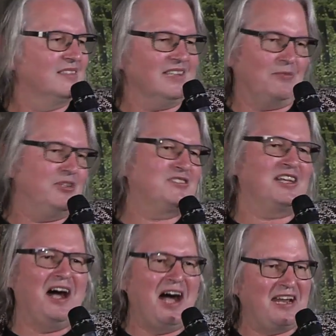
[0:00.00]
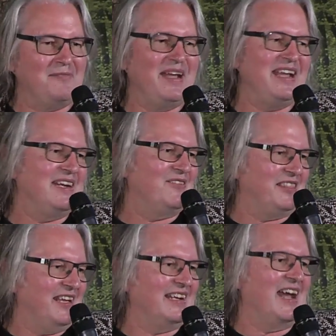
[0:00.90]
Like we used to automate
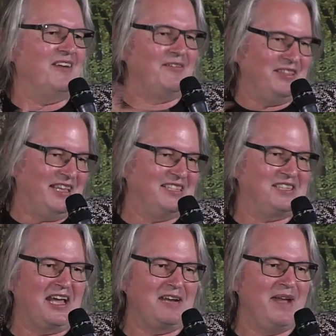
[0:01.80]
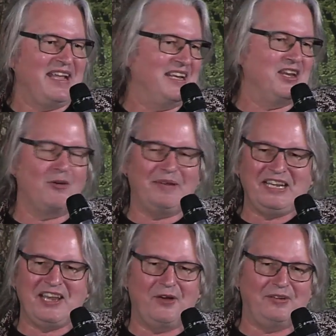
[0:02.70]
everything. Now everything's automated. Nobody
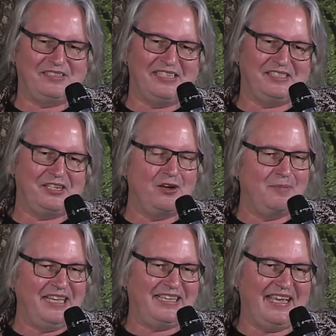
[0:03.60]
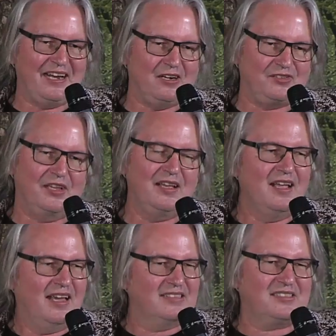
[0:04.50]
notices. Nobody cares.
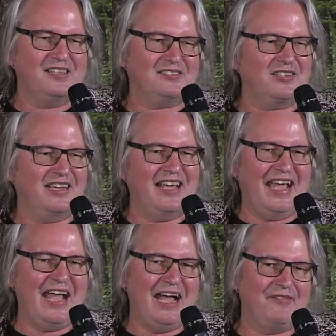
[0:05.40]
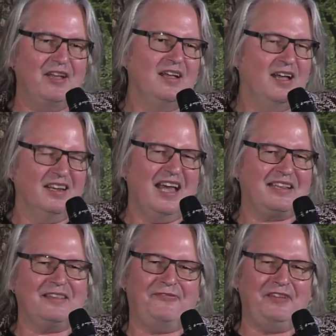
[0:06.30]
And it's also going to have a lot
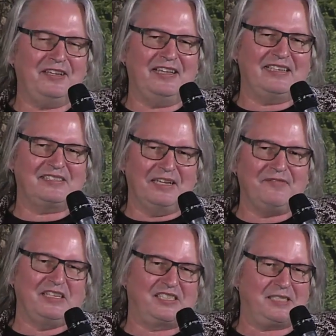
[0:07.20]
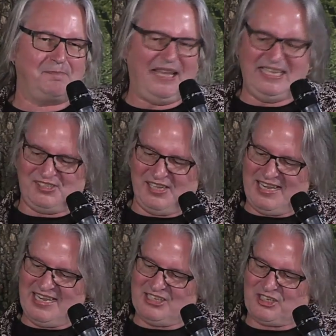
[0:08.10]
of the feelings of the space
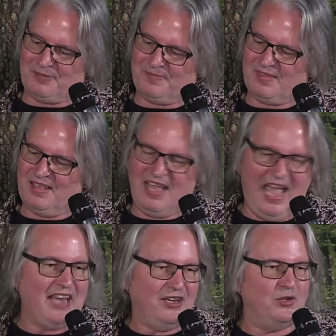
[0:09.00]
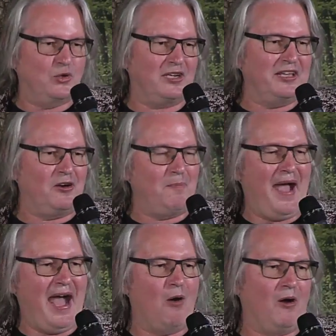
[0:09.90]
age and nuclear
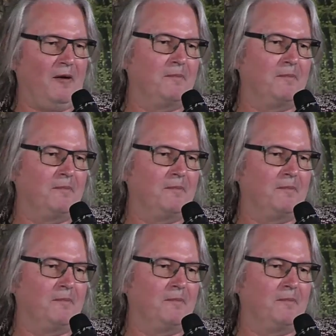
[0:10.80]
power,